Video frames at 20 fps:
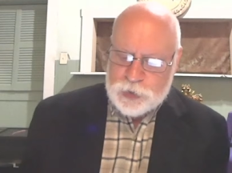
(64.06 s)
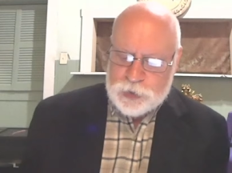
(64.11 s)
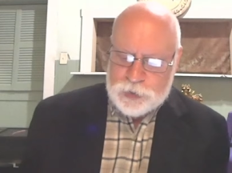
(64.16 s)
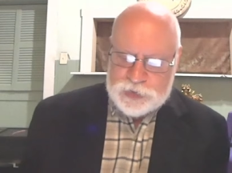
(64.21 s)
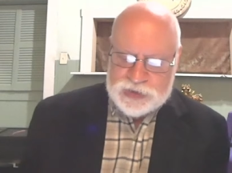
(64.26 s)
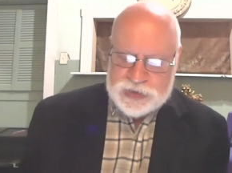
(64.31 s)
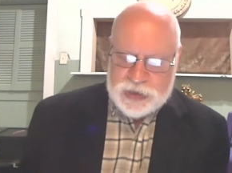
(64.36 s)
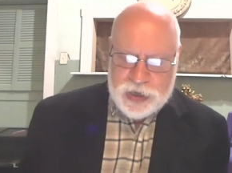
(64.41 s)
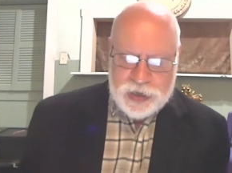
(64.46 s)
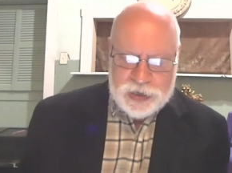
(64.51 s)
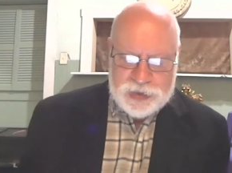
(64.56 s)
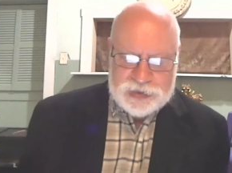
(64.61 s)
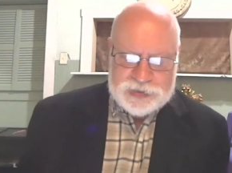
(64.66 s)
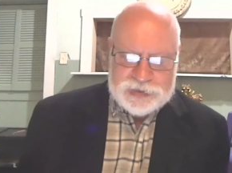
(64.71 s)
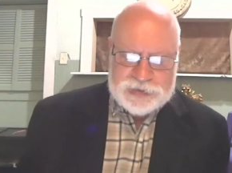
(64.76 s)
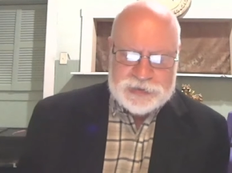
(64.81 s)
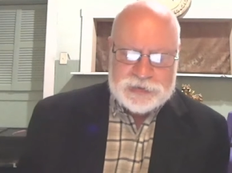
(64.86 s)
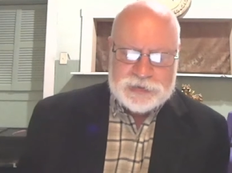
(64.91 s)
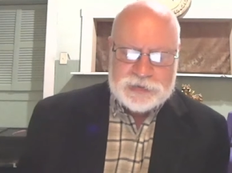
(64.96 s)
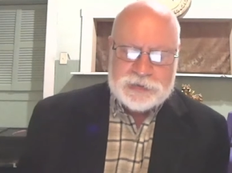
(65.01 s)
two
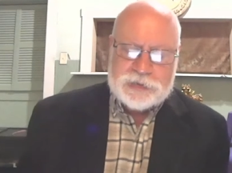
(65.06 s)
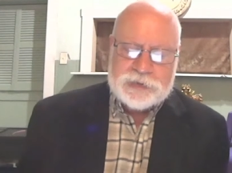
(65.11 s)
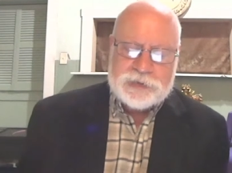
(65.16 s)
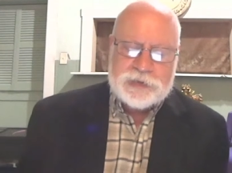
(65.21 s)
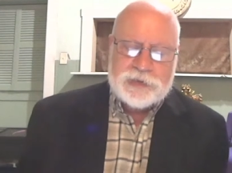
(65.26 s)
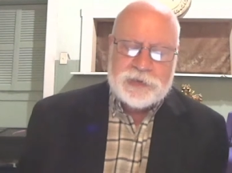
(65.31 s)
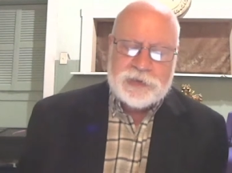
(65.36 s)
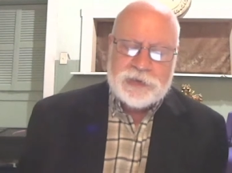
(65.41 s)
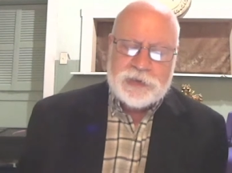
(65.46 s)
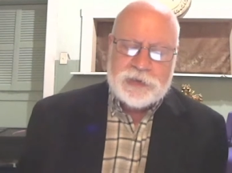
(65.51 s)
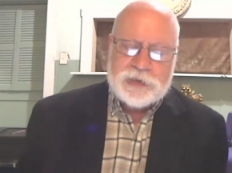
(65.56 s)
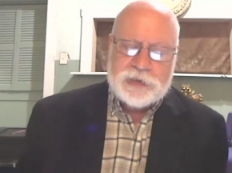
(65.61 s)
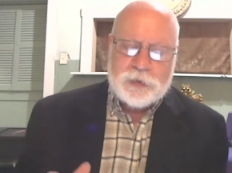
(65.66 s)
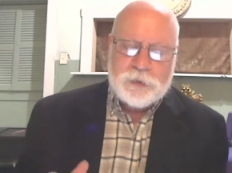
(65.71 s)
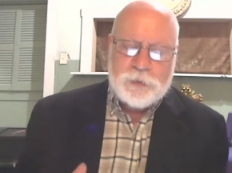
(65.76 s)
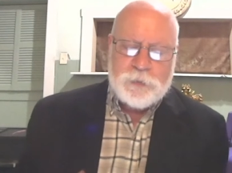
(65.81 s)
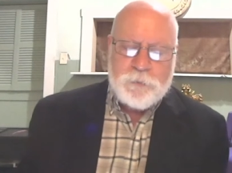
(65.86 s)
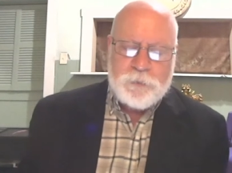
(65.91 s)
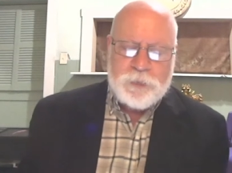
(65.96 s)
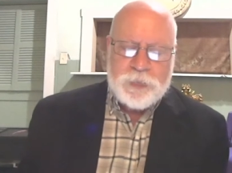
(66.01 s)
sons?
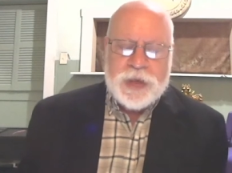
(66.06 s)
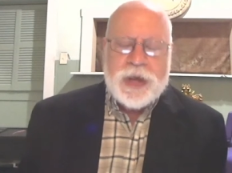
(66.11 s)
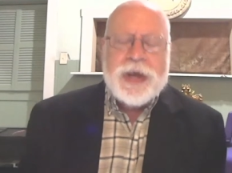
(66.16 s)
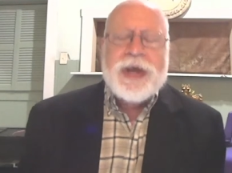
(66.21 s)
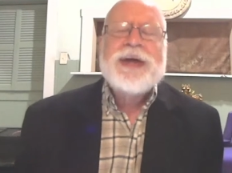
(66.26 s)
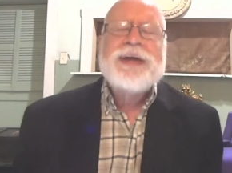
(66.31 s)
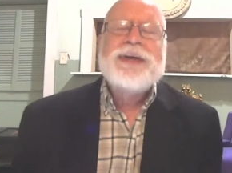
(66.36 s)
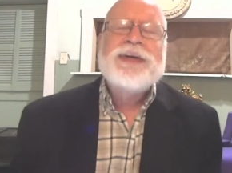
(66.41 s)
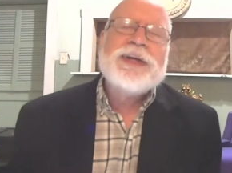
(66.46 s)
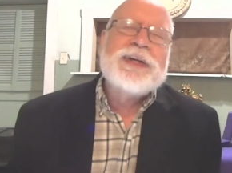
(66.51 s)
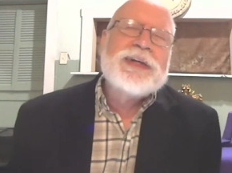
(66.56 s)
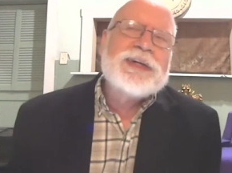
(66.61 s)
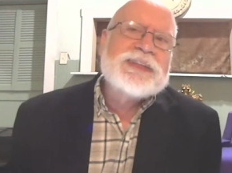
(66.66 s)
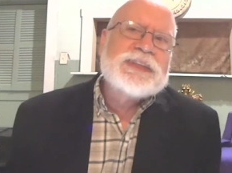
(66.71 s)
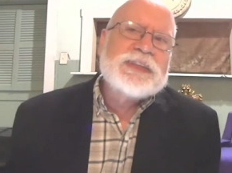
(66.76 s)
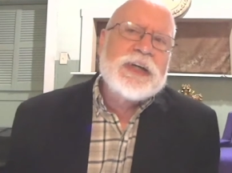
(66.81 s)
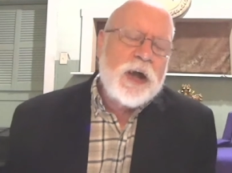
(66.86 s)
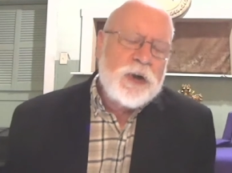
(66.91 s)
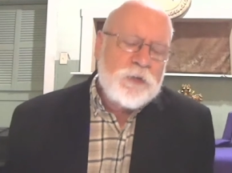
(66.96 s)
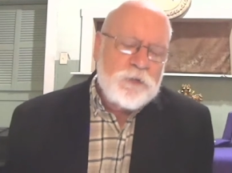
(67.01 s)
Did the
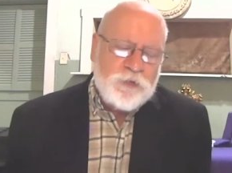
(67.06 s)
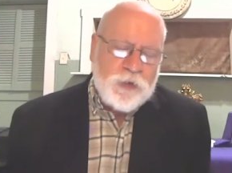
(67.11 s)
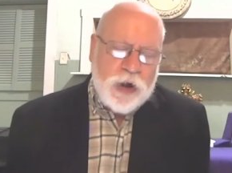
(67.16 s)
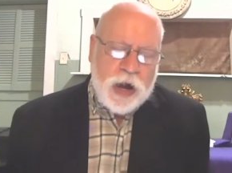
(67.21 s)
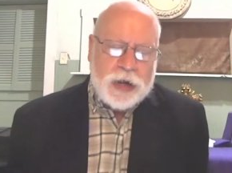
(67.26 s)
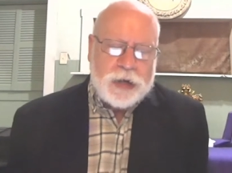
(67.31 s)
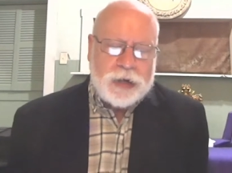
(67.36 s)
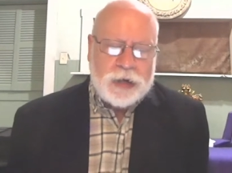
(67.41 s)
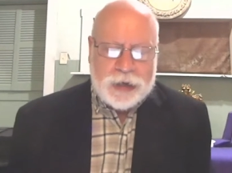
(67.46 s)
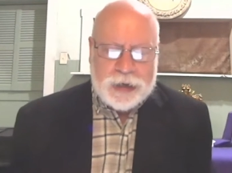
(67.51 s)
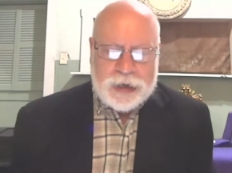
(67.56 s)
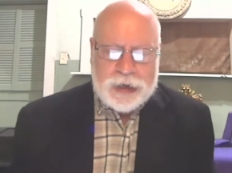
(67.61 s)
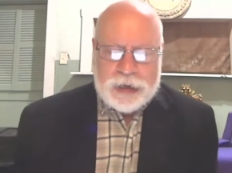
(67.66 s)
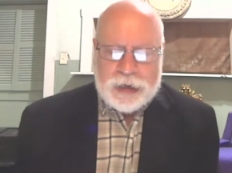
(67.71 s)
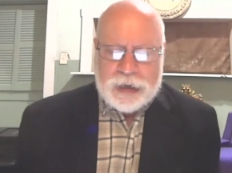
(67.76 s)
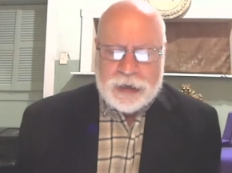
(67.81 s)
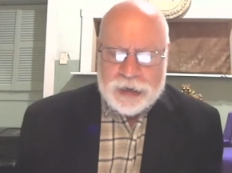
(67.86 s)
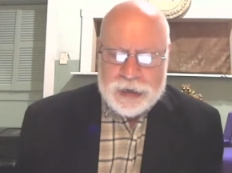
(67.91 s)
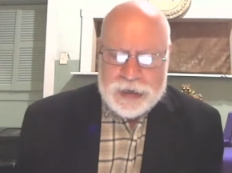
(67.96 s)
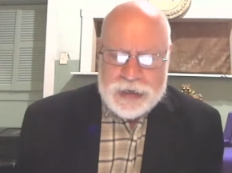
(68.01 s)
son
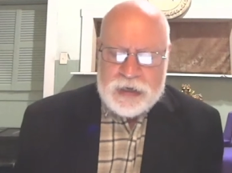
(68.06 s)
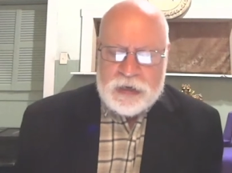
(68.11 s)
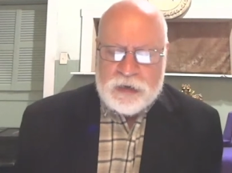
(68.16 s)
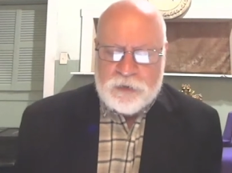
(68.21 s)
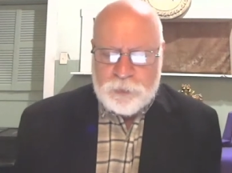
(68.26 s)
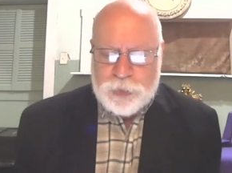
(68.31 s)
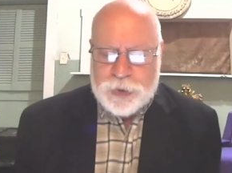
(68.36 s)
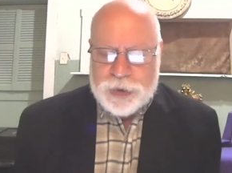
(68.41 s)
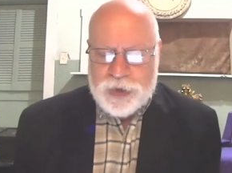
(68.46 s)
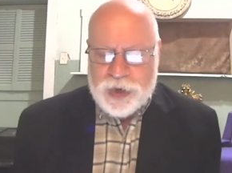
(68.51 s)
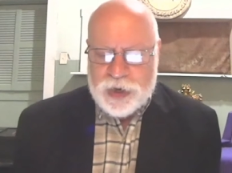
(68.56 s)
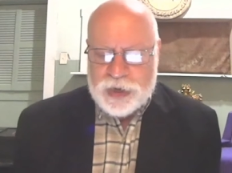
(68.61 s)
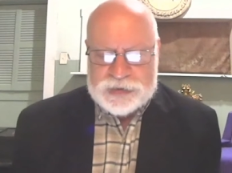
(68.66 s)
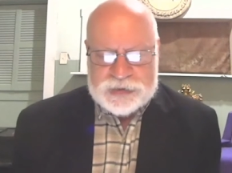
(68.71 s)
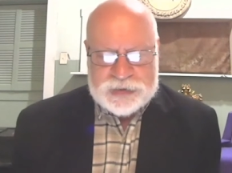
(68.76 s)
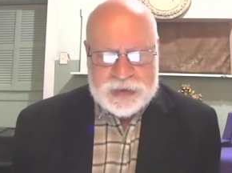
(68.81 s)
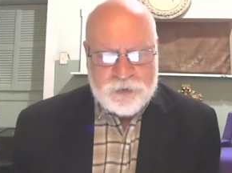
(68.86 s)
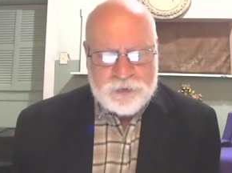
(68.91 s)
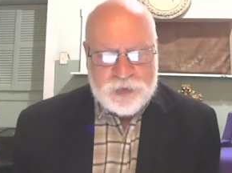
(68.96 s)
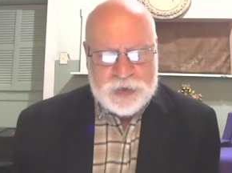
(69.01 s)
finally leave
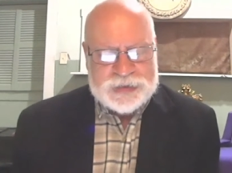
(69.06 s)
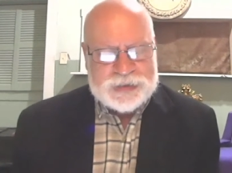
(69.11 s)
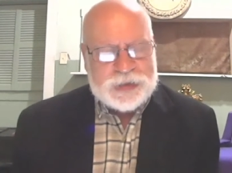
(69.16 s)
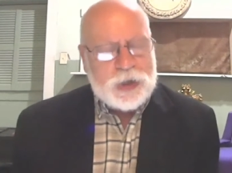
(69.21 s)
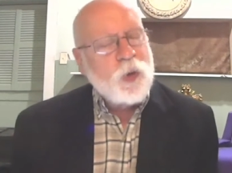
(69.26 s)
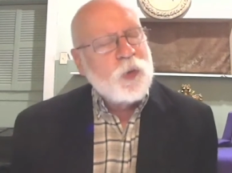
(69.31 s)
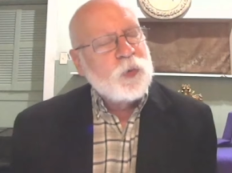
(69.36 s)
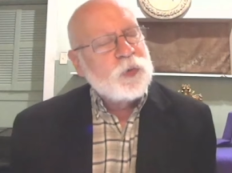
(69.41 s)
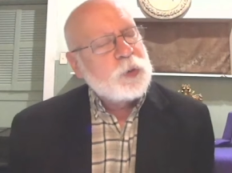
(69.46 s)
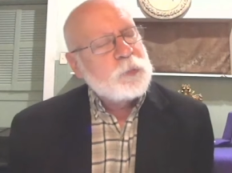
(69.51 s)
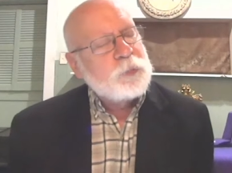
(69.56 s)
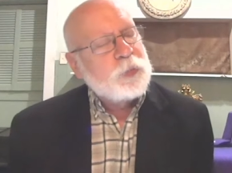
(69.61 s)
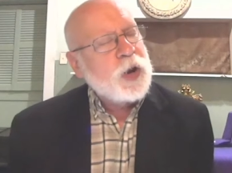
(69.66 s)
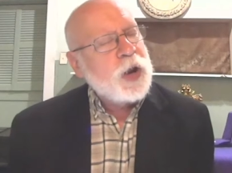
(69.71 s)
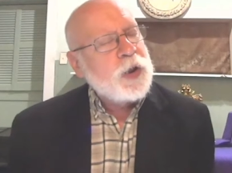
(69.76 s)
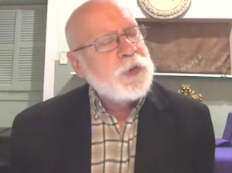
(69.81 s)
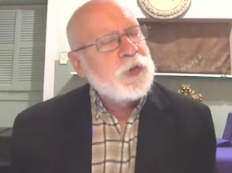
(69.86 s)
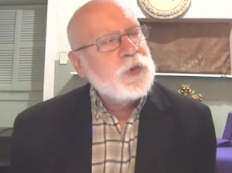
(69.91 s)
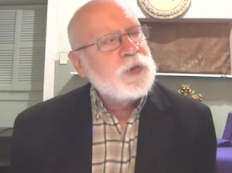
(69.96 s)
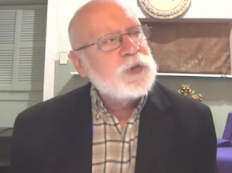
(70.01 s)
because of his older
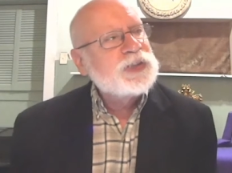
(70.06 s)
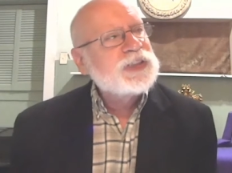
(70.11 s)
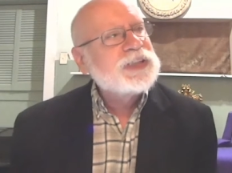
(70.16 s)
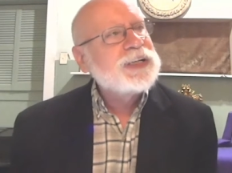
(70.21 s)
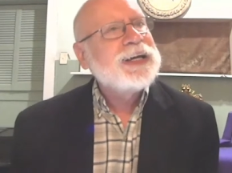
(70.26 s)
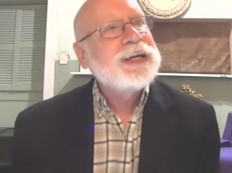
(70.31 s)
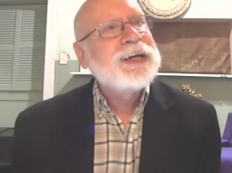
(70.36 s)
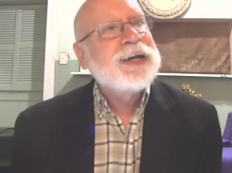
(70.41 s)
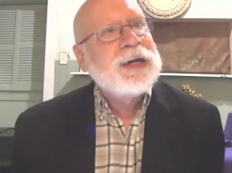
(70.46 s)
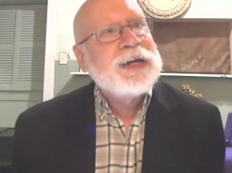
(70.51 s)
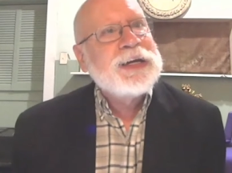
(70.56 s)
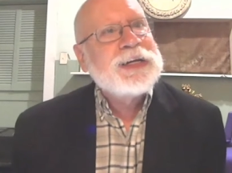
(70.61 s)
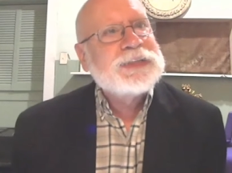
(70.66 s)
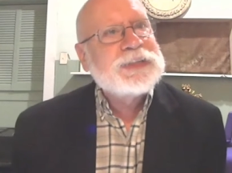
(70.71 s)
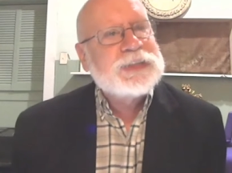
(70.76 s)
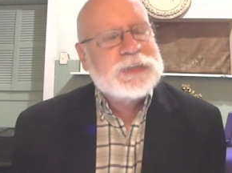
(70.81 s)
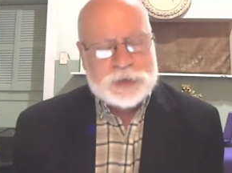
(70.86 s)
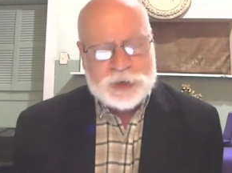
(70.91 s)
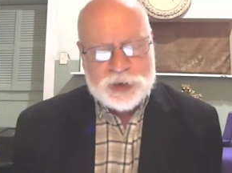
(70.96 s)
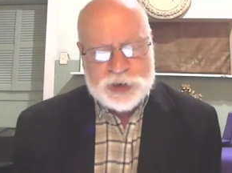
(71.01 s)
brother's
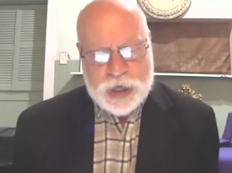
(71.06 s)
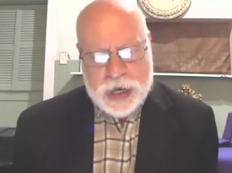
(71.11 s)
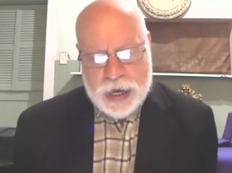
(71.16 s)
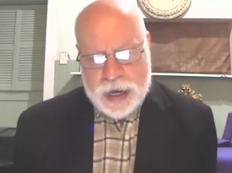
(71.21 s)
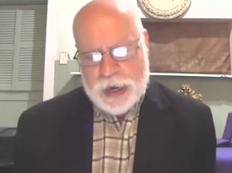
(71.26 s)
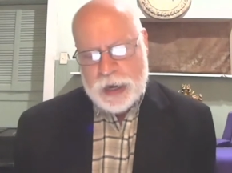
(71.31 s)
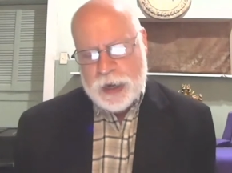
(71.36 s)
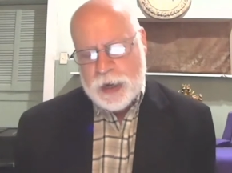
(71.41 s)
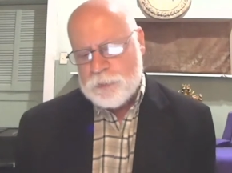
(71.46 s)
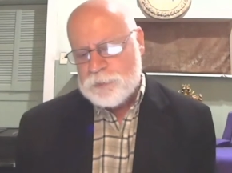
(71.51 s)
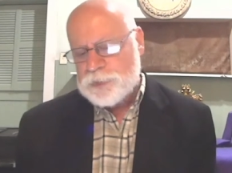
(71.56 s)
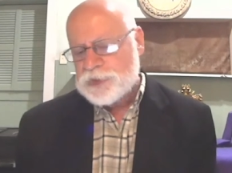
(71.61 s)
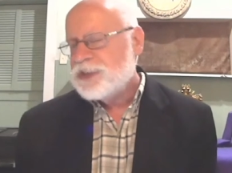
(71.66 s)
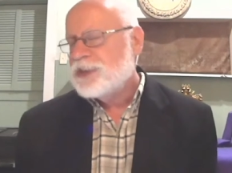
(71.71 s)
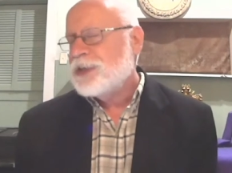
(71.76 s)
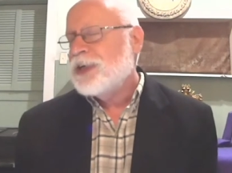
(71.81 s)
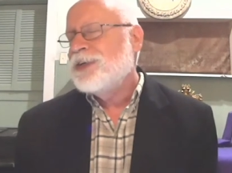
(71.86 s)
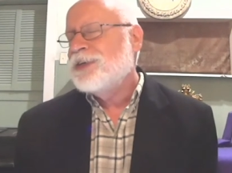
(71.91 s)
endless jabs